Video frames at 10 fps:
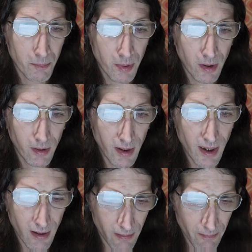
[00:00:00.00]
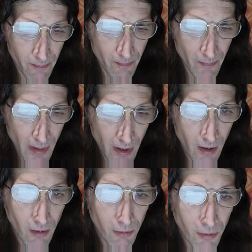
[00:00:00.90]
Paulette,
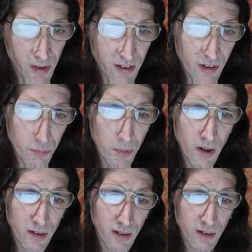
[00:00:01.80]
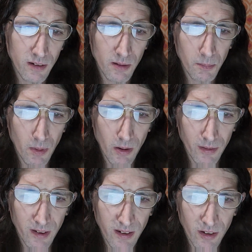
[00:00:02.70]
responding to
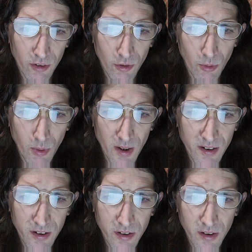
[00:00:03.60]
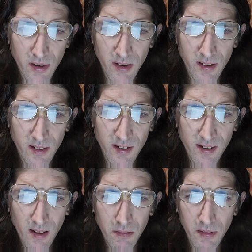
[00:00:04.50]
Martin's question and
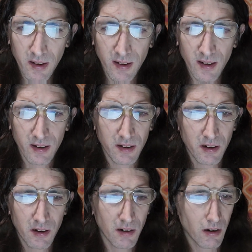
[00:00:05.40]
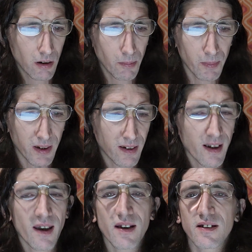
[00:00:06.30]
sounding as determined
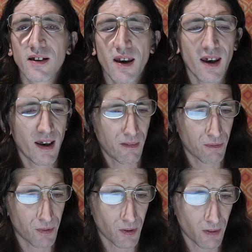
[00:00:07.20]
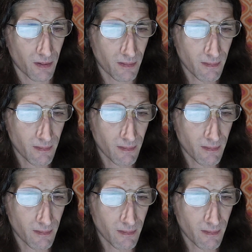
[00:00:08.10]
as ever.